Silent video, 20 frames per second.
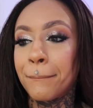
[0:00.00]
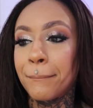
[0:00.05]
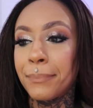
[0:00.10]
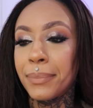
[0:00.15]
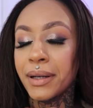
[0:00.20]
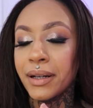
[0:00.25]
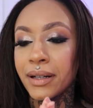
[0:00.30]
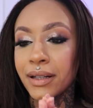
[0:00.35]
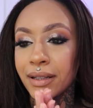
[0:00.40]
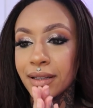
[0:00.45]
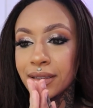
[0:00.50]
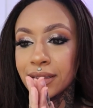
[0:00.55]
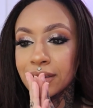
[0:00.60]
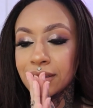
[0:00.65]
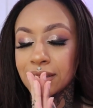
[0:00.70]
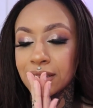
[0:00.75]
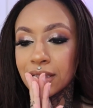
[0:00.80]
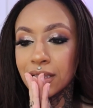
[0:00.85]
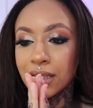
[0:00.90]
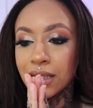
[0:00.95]

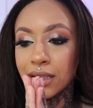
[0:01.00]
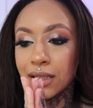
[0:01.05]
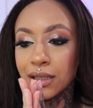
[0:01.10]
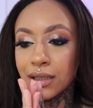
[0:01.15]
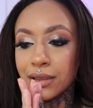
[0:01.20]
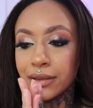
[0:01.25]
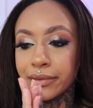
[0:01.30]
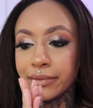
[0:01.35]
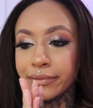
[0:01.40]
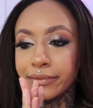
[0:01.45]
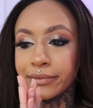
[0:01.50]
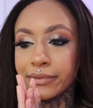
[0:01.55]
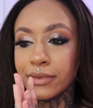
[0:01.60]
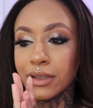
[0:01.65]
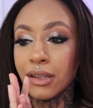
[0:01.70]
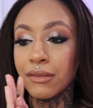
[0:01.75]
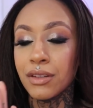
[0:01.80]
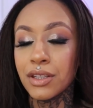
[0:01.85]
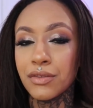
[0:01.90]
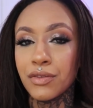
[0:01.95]
But
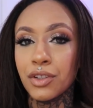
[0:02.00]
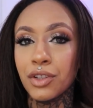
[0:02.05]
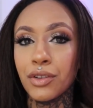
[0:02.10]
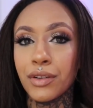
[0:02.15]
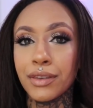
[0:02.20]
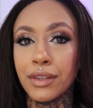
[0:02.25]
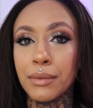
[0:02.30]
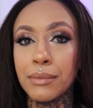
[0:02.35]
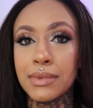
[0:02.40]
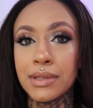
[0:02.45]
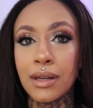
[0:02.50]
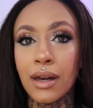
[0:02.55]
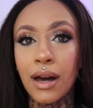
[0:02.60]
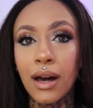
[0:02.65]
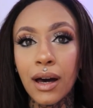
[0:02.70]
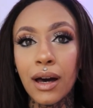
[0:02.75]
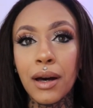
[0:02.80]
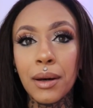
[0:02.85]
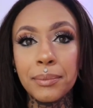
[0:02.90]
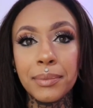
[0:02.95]
give this video a thumbs
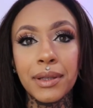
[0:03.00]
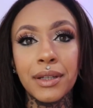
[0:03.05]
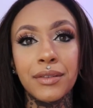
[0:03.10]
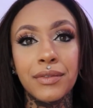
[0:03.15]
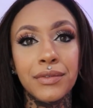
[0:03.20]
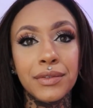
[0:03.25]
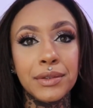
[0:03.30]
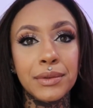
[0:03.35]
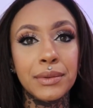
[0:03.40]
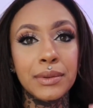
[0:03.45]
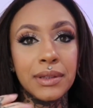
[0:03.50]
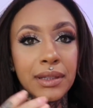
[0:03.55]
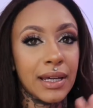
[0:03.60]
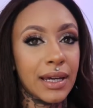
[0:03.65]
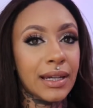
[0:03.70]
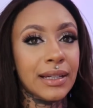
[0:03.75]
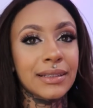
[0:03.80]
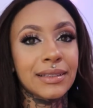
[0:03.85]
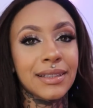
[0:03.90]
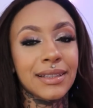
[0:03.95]
up if you
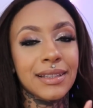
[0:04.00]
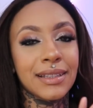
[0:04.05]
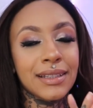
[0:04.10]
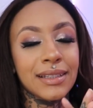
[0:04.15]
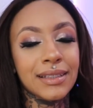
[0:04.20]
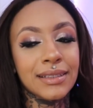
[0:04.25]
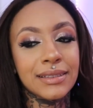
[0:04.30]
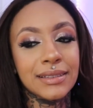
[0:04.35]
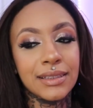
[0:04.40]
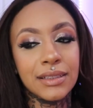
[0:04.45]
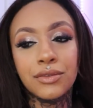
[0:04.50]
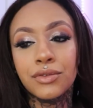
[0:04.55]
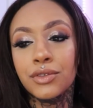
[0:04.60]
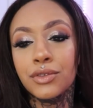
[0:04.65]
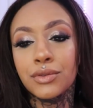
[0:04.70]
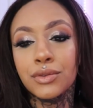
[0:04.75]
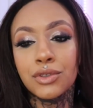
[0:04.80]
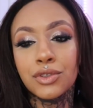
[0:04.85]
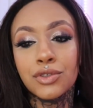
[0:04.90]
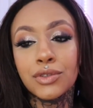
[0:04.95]
liked it, if
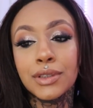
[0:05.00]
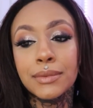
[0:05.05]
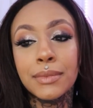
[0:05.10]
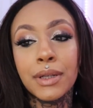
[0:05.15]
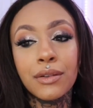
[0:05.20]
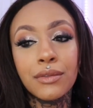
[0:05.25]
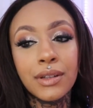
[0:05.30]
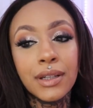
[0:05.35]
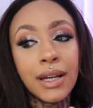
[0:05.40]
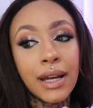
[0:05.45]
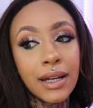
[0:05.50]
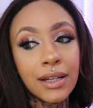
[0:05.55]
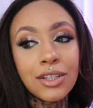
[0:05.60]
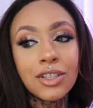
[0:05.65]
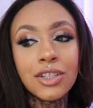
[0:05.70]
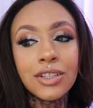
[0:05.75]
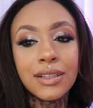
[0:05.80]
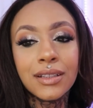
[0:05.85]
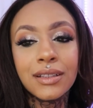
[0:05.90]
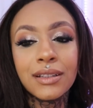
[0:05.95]
you enjoyed my
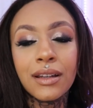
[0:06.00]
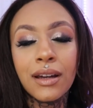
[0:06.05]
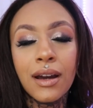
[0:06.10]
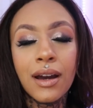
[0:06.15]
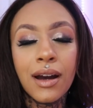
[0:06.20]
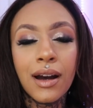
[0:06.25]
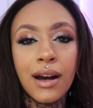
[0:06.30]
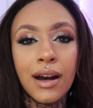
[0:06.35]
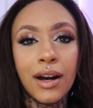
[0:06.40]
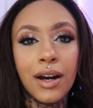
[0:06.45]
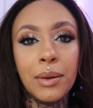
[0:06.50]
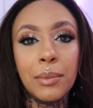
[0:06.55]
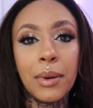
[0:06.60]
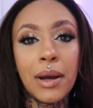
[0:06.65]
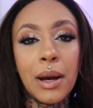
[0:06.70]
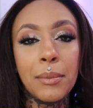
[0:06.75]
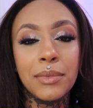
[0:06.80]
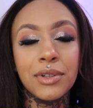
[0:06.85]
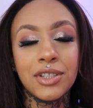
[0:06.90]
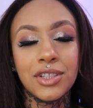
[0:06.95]
reaction.
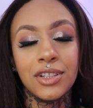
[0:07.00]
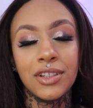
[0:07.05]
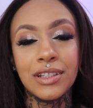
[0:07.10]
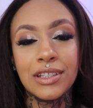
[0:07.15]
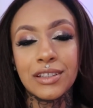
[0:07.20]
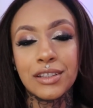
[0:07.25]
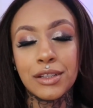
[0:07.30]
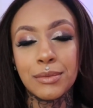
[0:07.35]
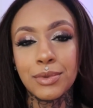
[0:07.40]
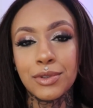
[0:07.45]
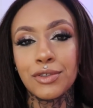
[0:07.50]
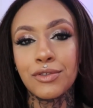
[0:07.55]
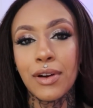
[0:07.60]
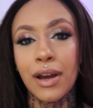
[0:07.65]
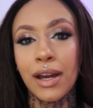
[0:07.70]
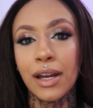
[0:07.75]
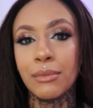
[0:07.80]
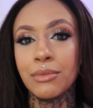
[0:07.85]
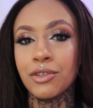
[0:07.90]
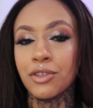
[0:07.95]
Comment, share, and
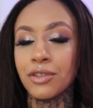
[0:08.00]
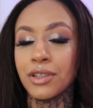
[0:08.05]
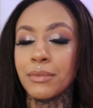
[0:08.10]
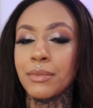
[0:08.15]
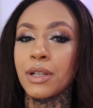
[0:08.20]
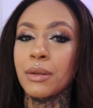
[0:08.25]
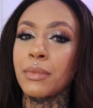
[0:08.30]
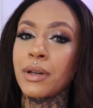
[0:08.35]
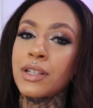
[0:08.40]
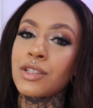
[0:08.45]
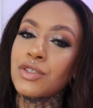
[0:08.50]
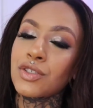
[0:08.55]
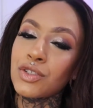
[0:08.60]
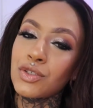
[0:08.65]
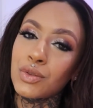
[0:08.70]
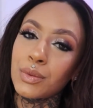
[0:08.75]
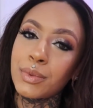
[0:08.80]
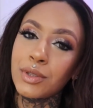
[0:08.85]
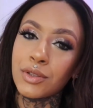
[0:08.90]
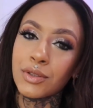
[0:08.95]
subscribe. Turn on the bell button so
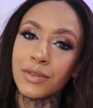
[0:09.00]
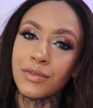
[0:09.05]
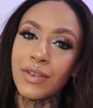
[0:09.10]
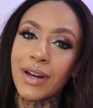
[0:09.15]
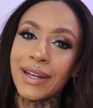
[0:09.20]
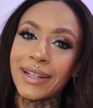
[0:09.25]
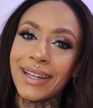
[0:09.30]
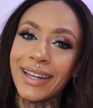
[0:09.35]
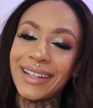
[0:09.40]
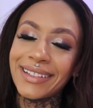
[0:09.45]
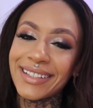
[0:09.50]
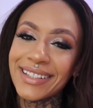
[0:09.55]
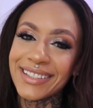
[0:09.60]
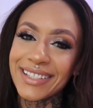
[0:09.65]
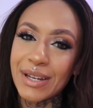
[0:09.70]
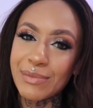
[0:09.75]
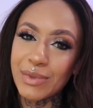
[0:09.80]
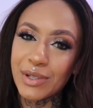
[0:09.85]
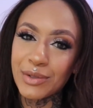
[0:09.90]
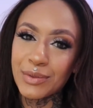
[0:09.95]
you'll be notified
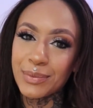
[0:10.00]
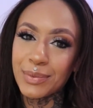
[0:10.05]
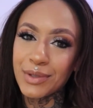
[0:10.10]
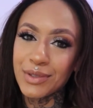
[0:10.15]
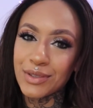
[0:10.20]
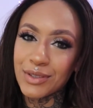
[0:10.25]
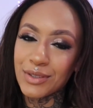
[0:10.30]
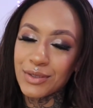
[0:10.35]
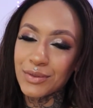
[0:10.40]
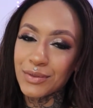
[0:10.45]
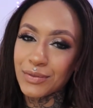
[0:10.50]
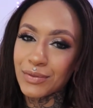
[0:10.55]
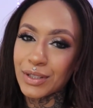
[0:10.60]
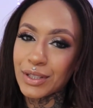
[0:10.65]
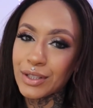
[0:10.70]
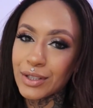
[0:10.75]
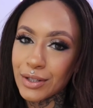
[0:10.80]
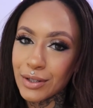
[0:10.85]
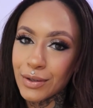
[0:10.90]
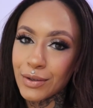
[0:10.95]
anytime that I do post a new
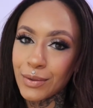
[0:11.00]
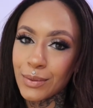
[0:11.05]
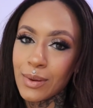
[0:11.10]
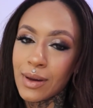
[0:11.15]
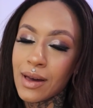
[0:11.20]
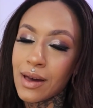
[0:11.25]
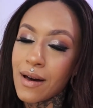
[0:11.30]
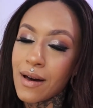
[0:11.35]
video.